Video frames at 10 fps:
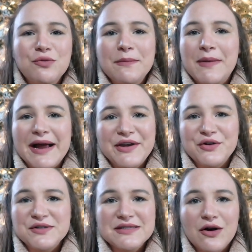remind
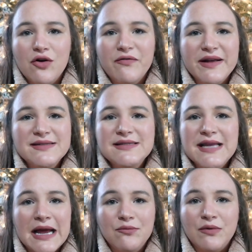yourself it's
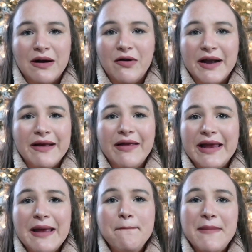temporary.
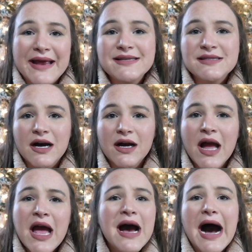Like, it may
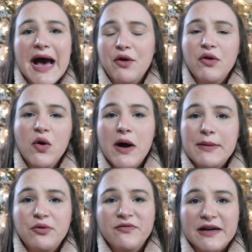suck. I don't know
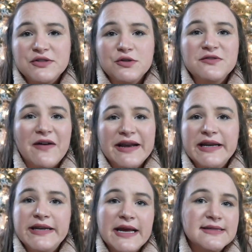why professors find
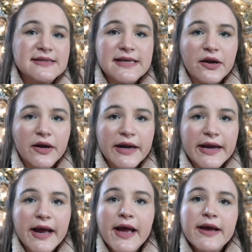it
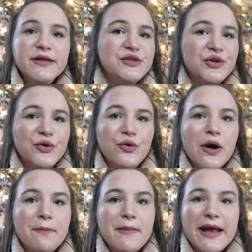necessary
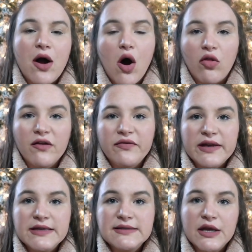to make all of
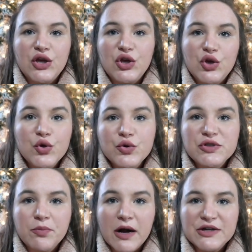these
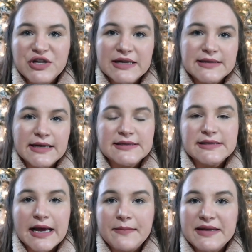huge projects and
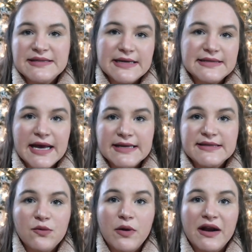assignments and
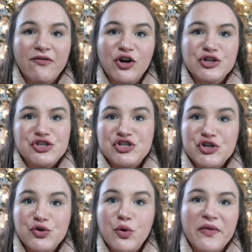tests and whatever
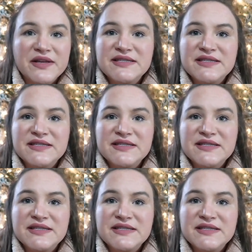do the